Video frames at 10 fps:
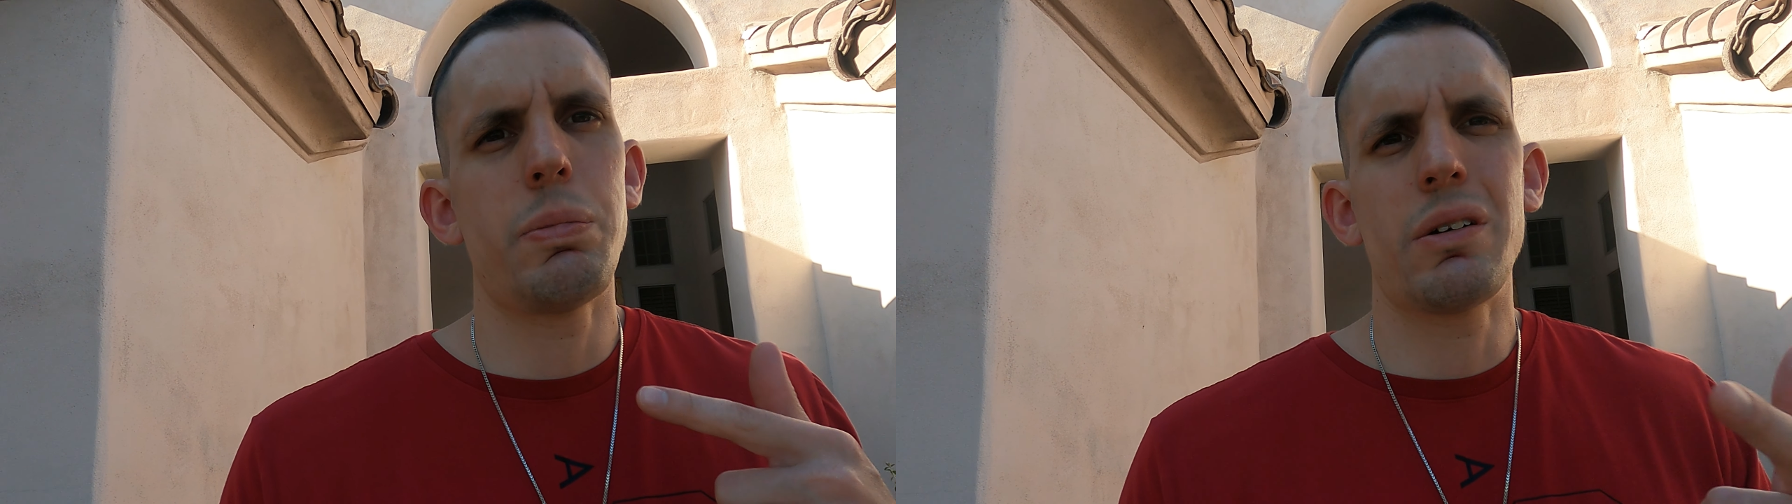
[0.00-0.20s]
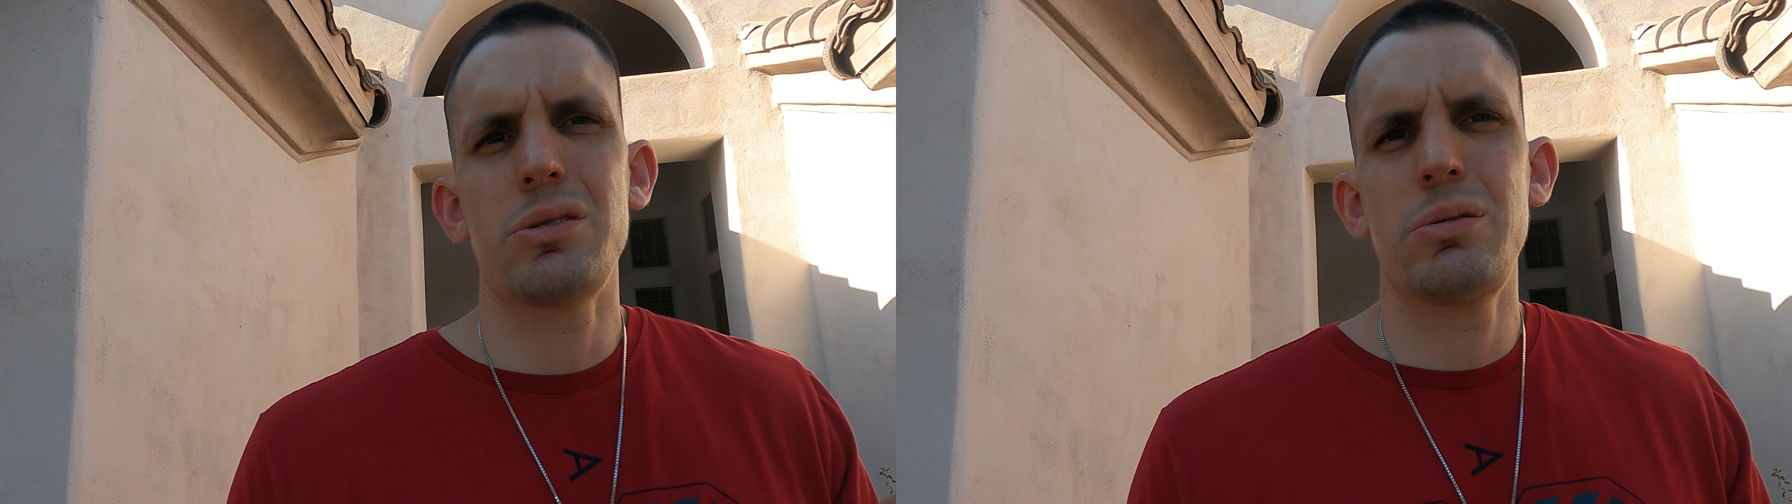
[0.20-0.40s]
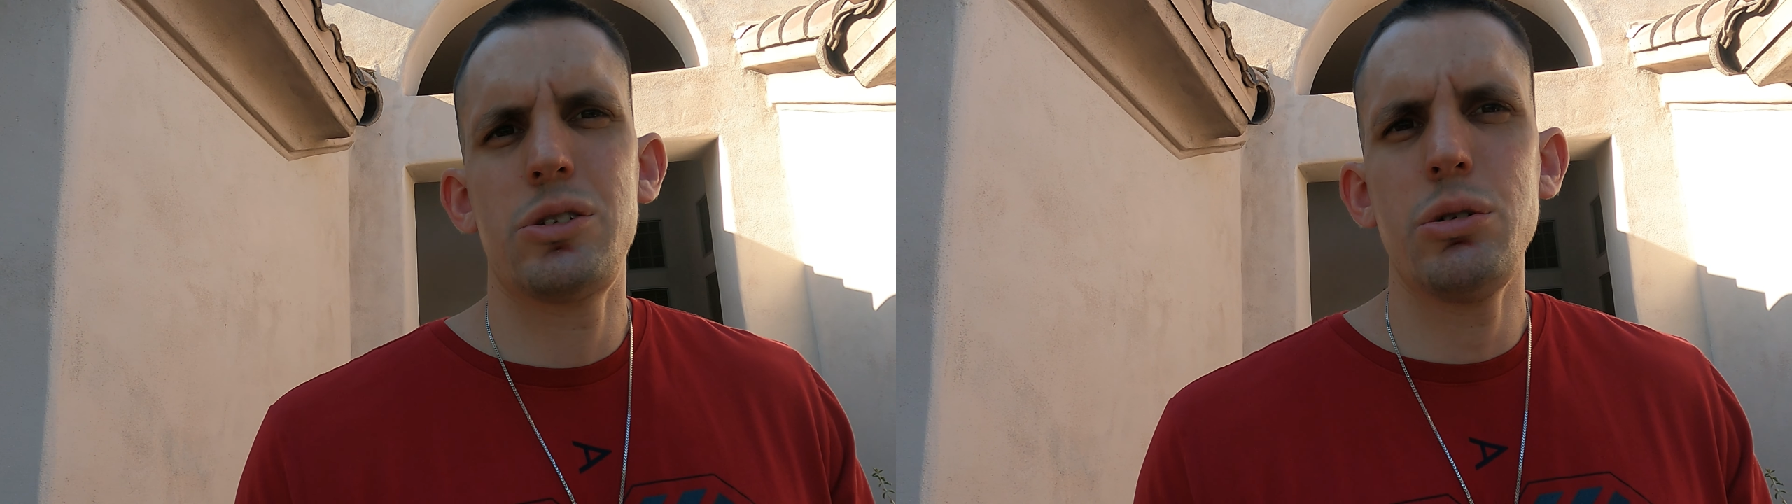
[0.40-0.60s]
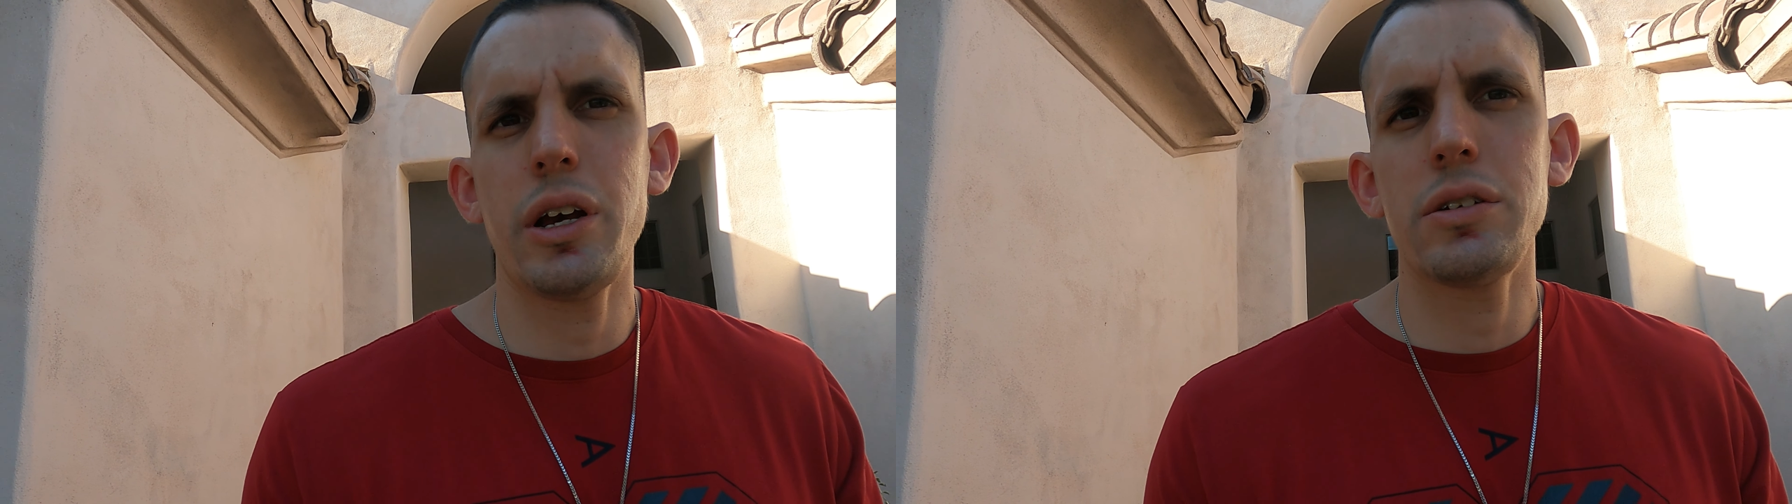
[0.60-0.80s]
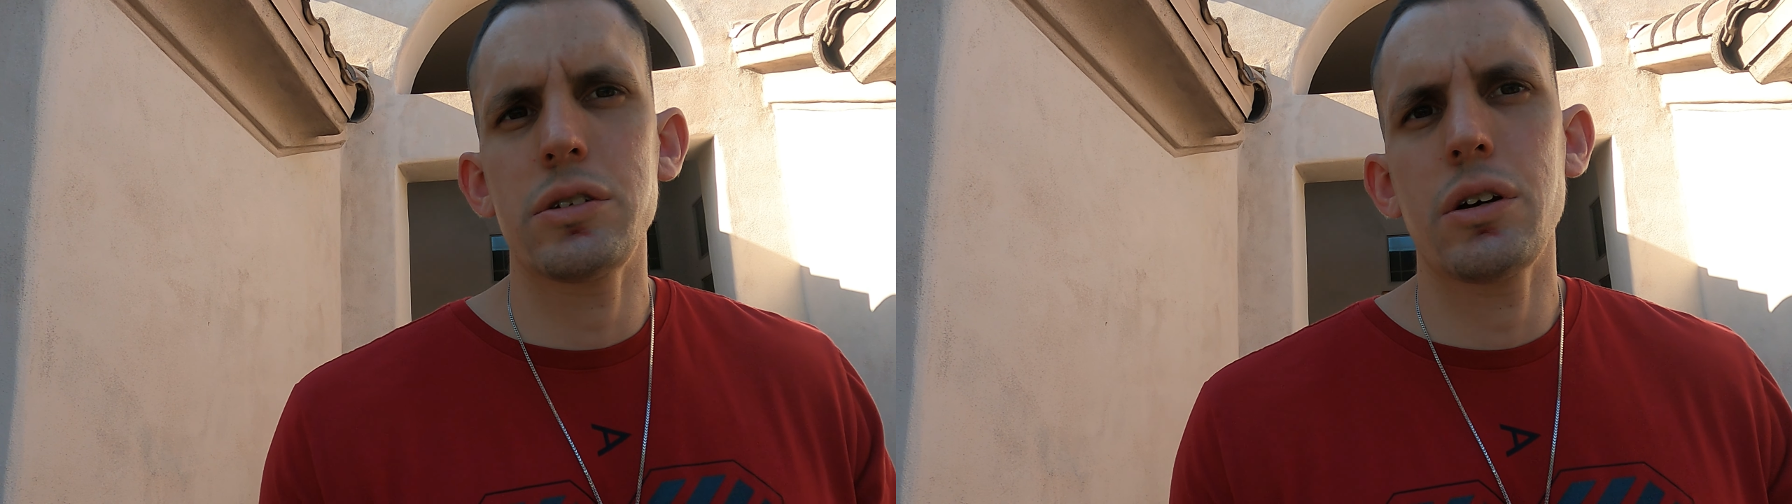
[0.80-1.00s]
about 2
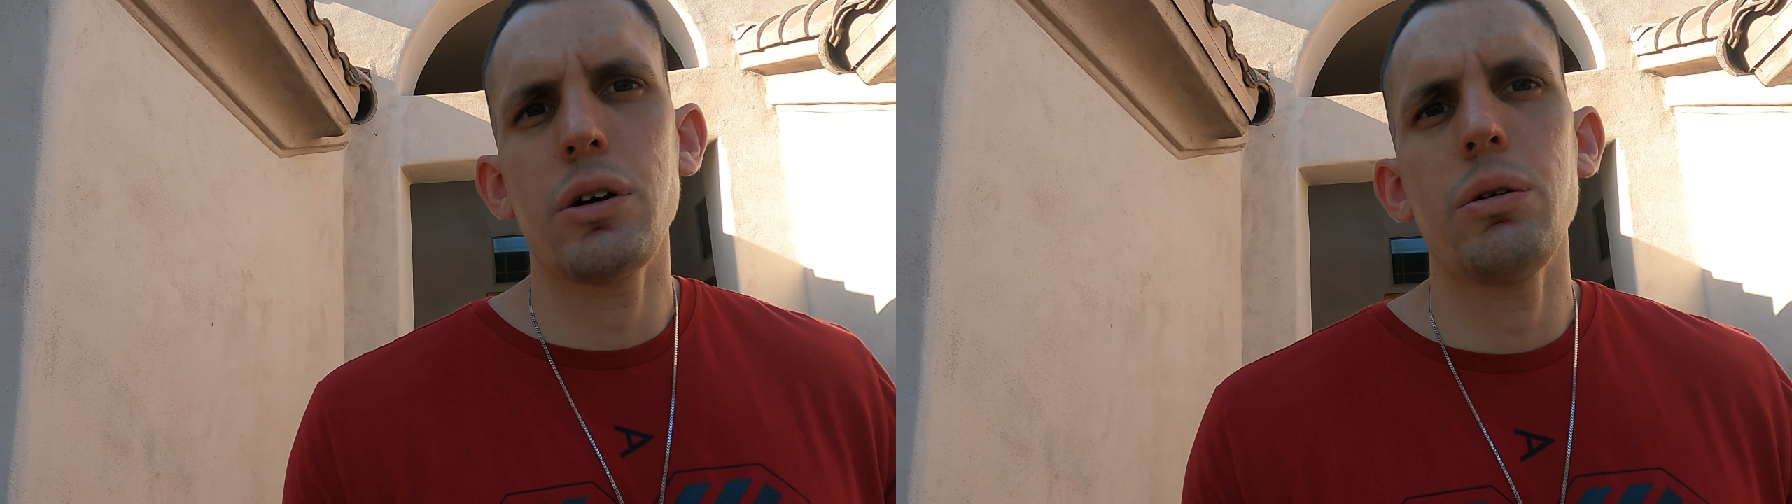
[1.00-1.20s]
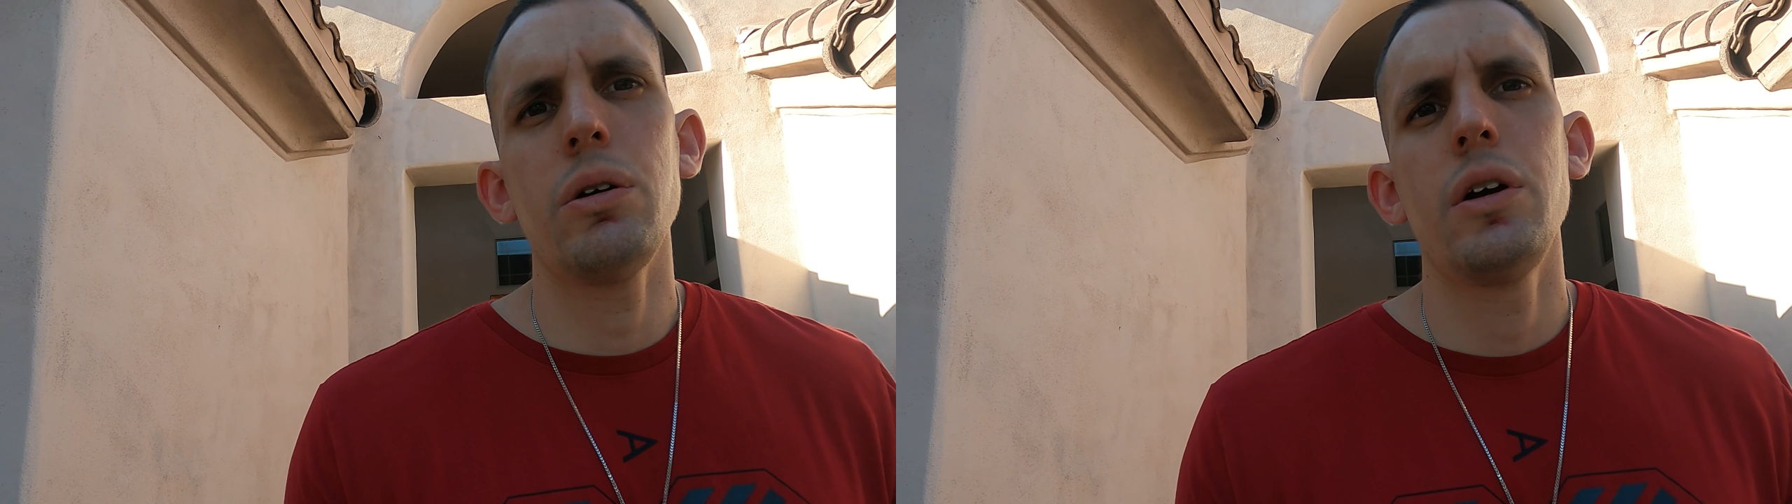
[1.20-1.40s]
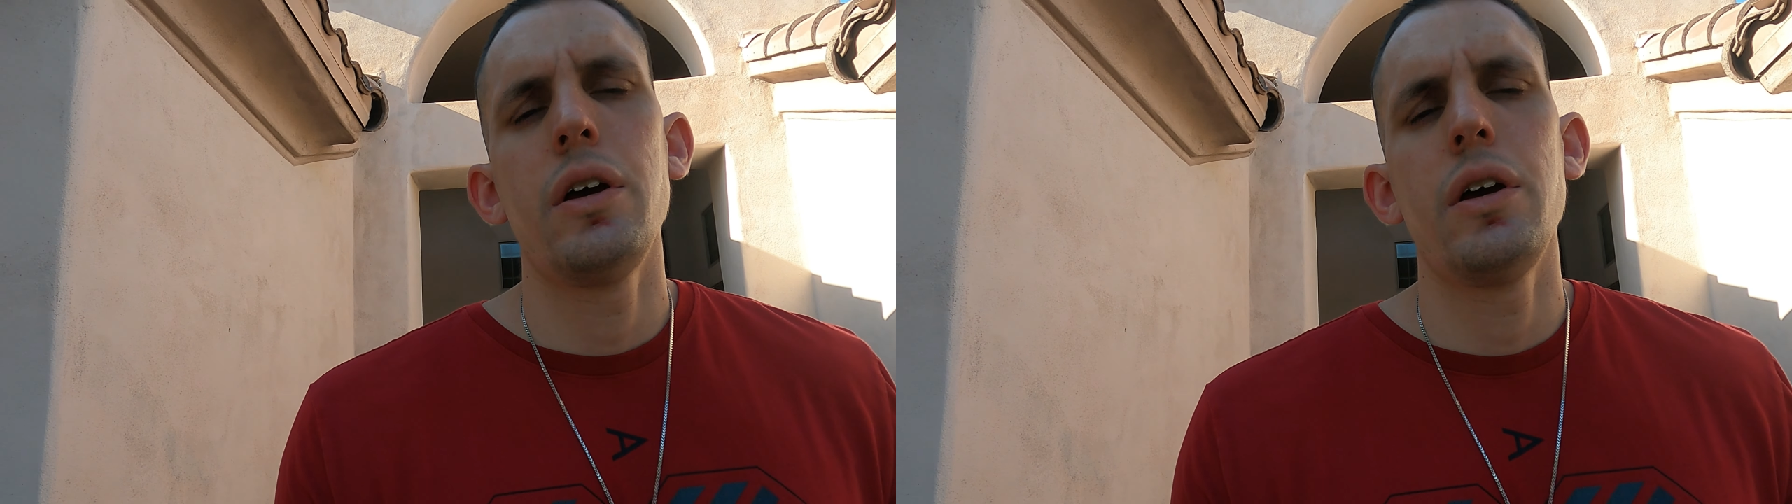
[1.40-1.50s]
days ago.